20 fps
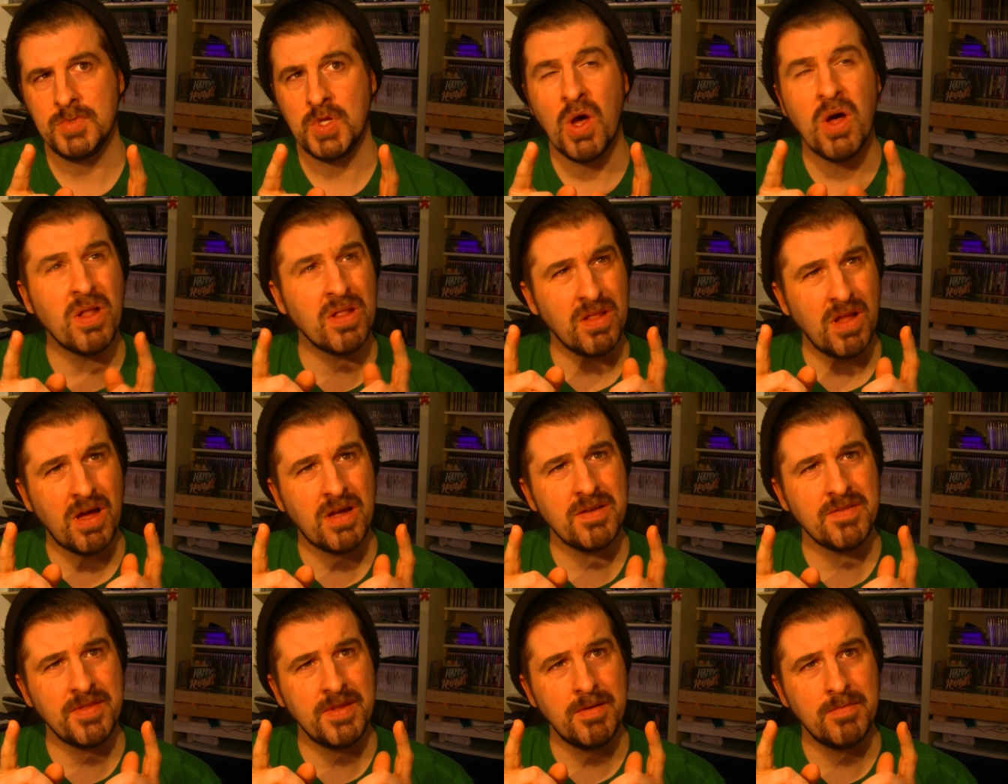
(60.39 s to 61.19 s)
A
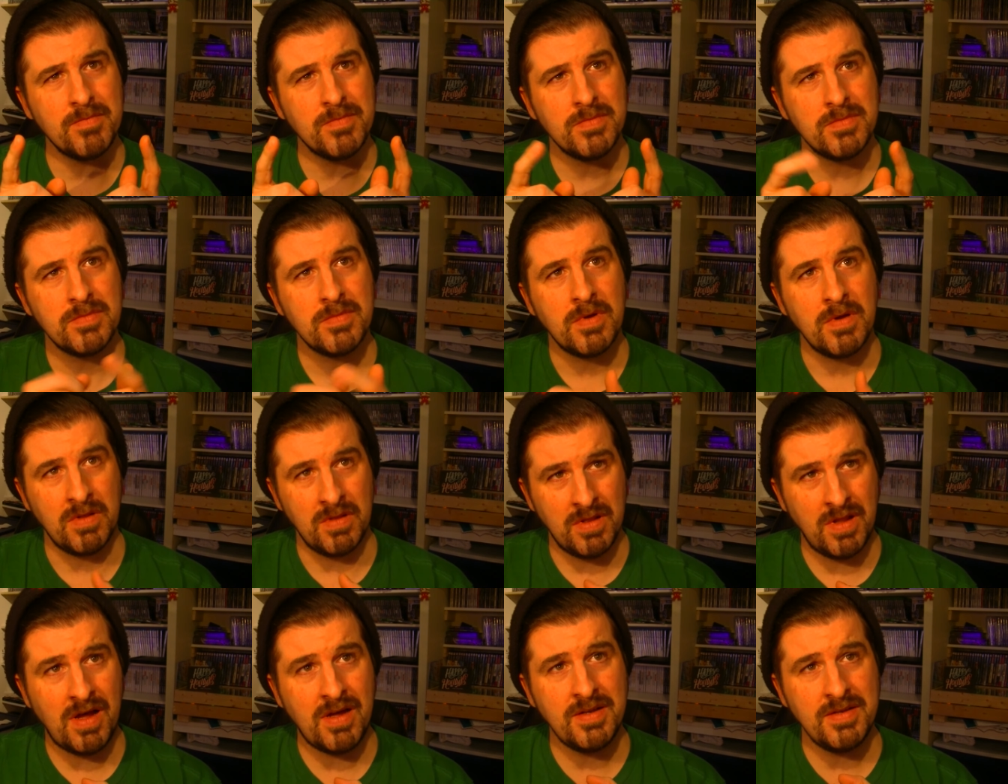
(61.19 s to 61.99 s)
lot of them a
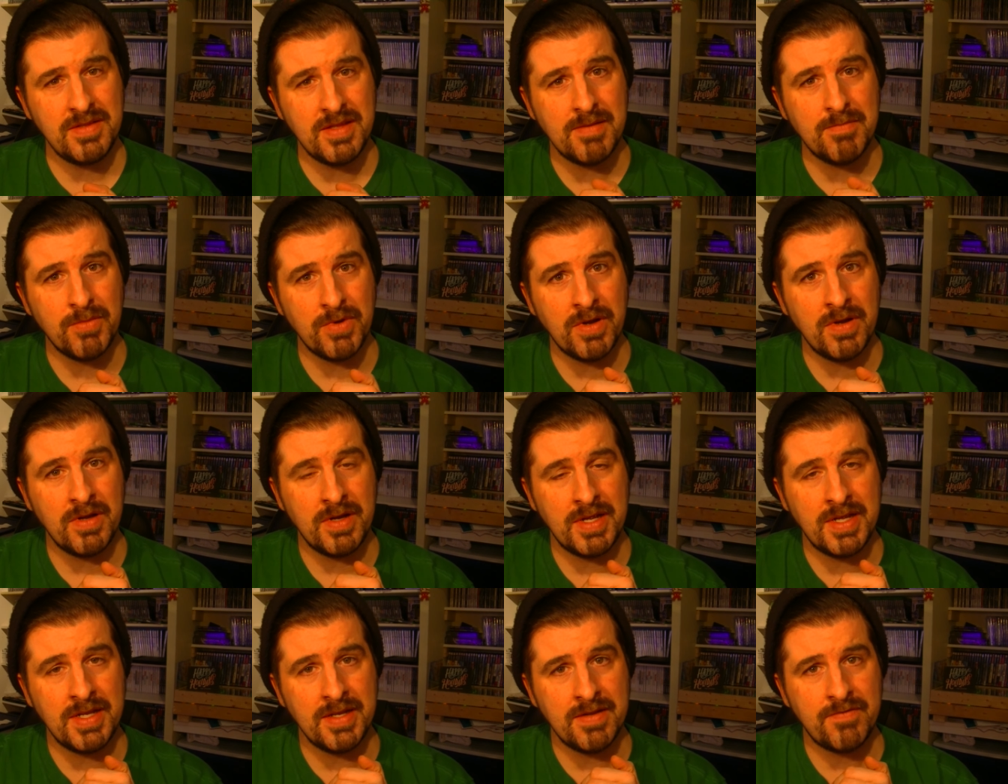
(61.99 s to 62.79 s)
lot of them are
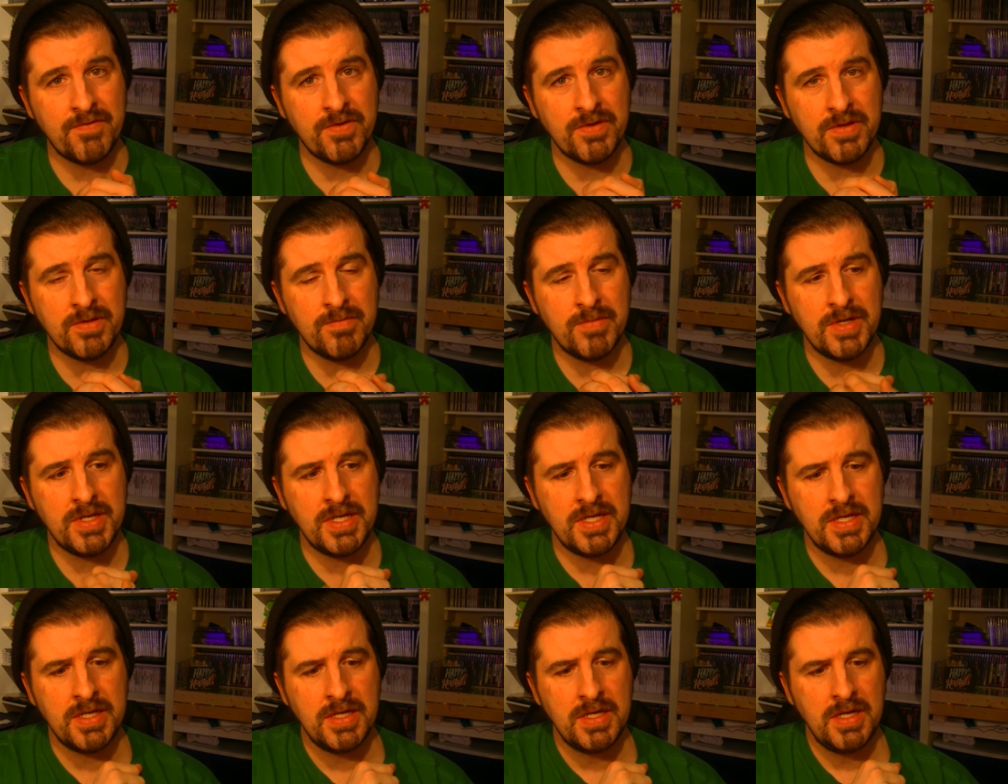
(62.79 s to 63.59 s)
in it for the money.